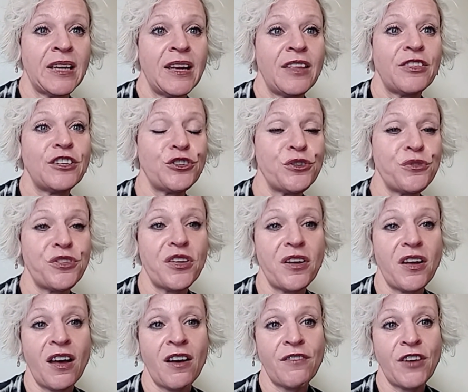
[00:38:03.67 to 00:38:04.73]
The truth
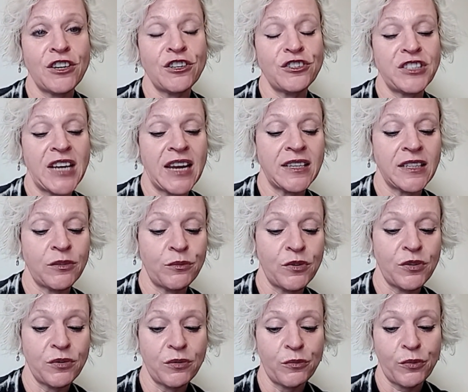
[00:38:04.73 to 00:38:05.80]
of understanding
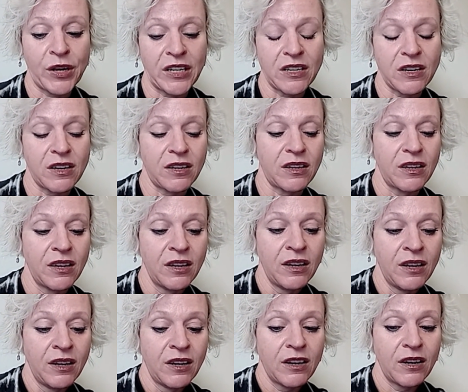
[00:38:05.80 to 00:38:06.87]
when
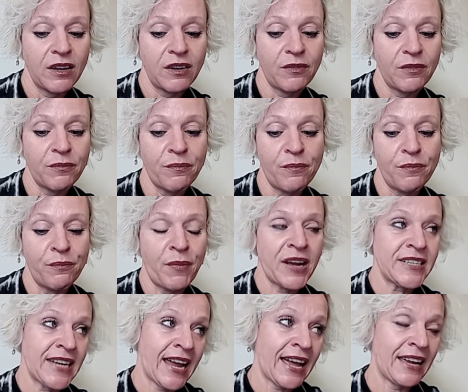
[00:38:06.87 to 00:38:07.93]
my
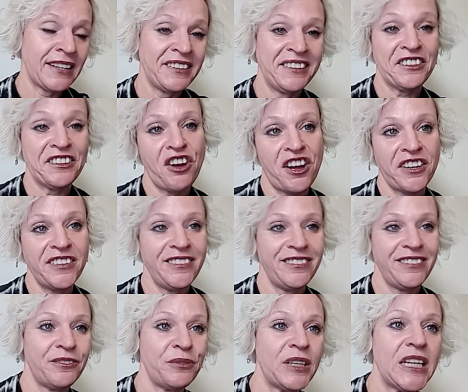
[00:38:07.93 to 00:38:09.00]
dad, God,
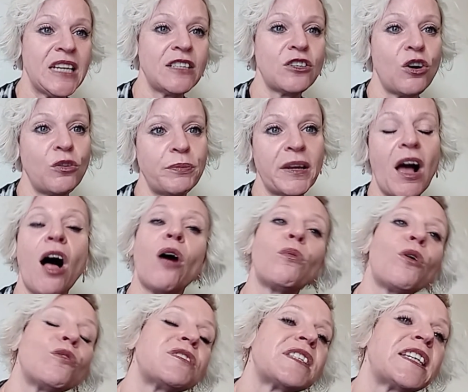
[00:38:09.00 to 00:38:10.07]
when he told me all
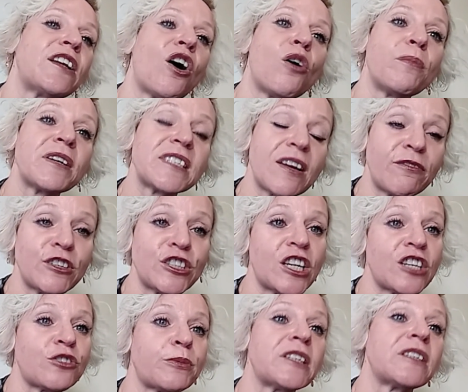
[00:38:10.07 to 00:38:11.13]
roads lead home except for
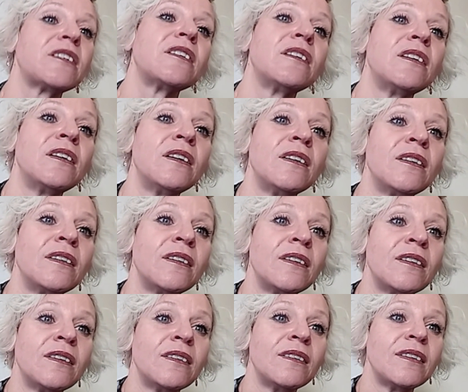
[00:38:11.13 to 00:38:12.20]
judgment,
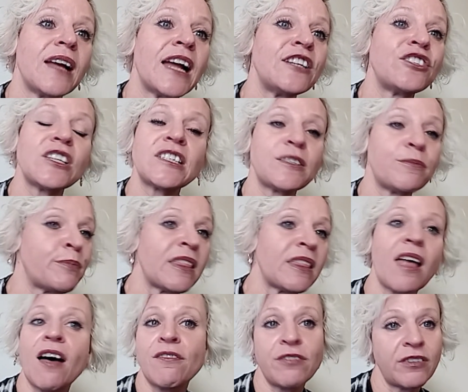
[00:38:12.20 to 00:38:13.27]
and just be
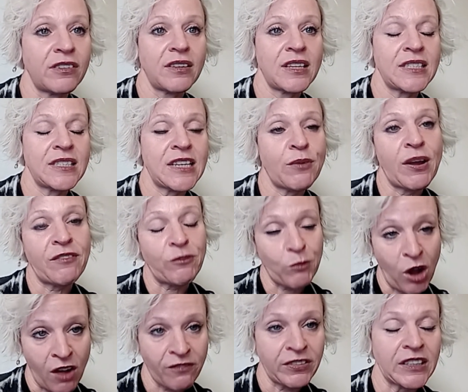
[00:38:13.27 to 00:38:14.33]
love, stay away from
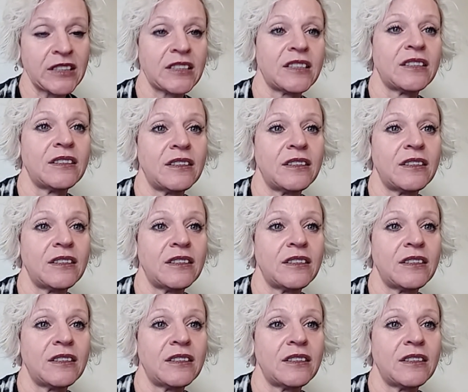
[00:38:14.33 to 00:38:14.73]
conflict.